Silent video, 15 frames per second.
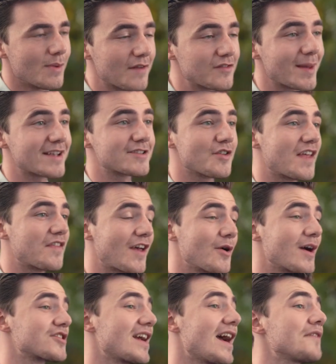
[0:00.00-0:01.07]
have to make so that they
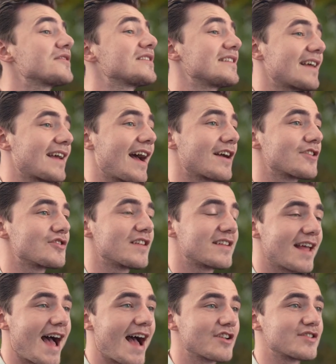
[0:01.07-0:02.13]
don't actually have to take action.
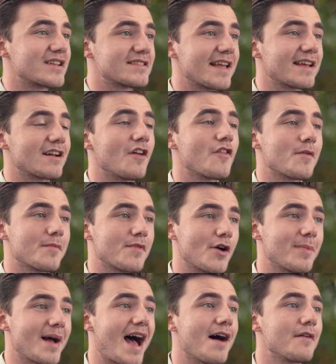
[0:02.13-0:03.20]
The action is taken on their
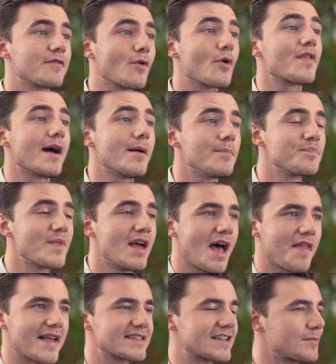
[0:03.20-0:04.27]
behalf for them.
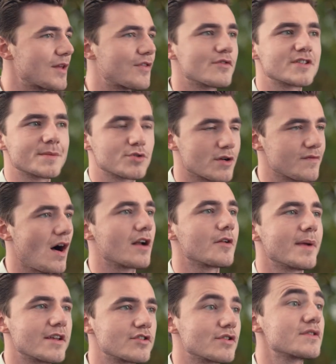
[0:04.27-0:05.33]
And that's going to be through some sort of
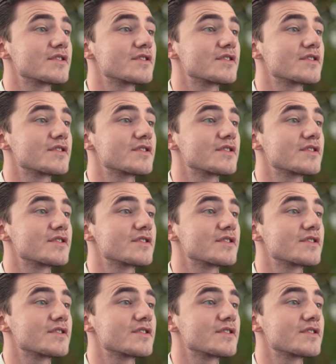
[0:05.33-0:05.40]
automation of